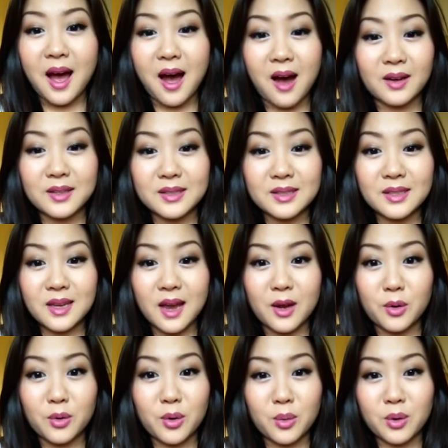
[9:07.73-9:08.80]
honestly I
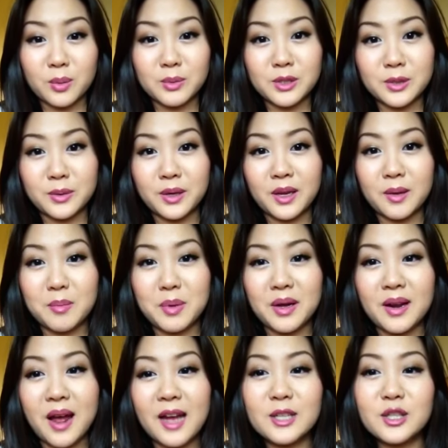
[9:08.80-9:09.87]
don't know what I'm doing,
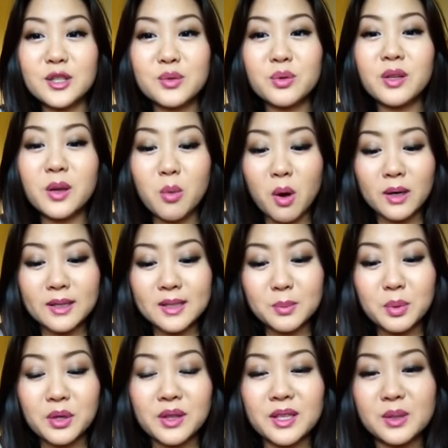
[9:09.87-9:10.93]
but I just really wanted to
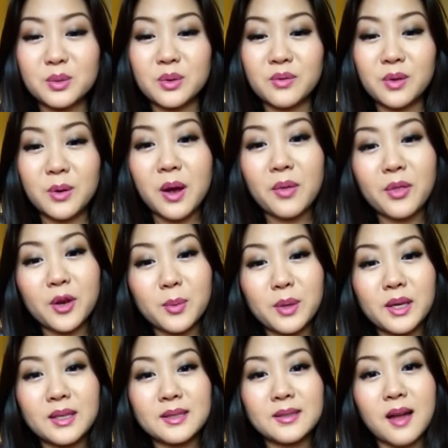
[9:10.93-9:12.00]
put this review out there
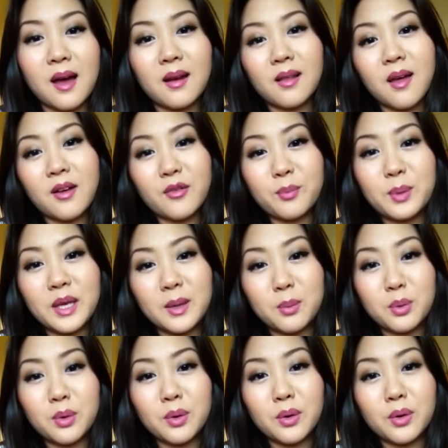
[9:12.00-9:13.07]
because not a lot of
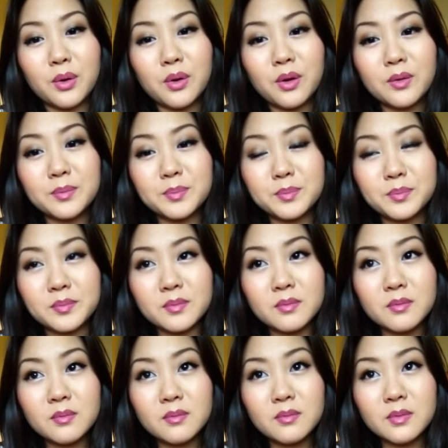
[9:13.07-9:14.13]
people,
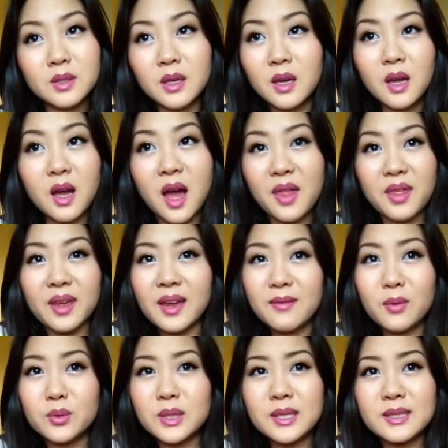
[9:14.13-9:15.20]
I think
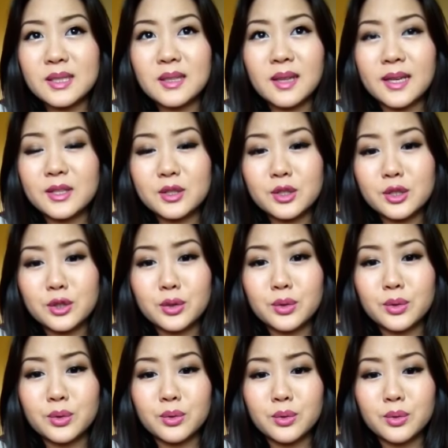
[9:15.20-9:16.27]
I've only seen like
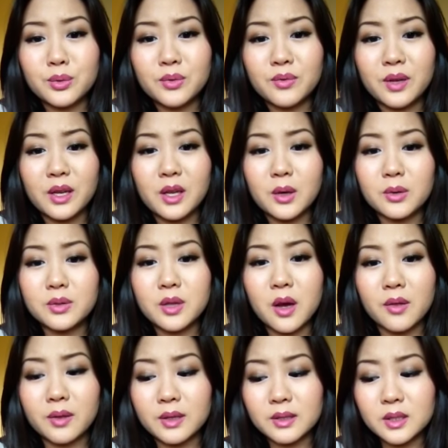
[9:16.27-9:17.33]
2 videos
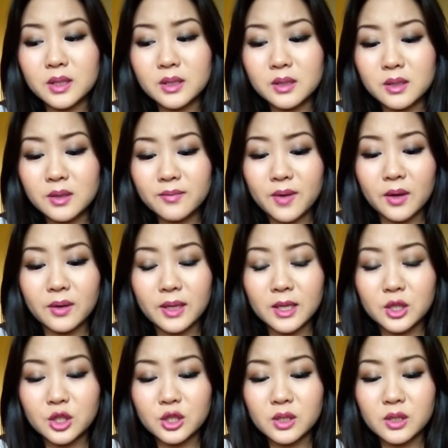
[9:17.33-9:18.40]
on this
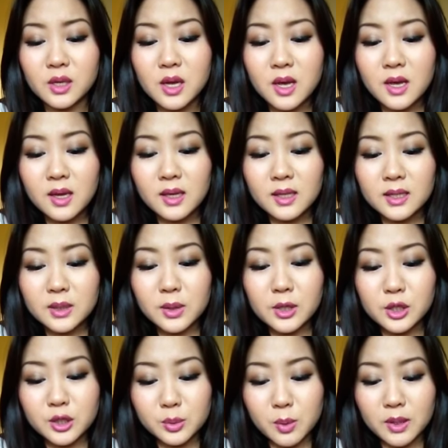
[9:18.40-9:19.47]
foundation. So I
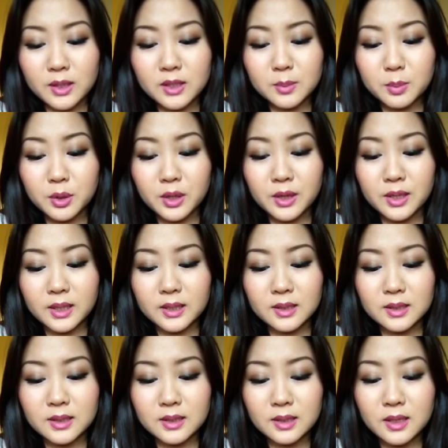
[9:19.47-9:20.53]
just wanted to put
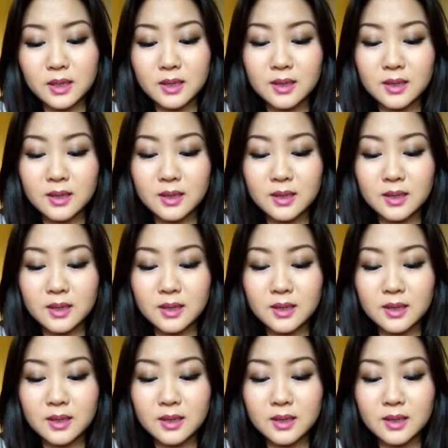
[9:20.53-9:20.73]
this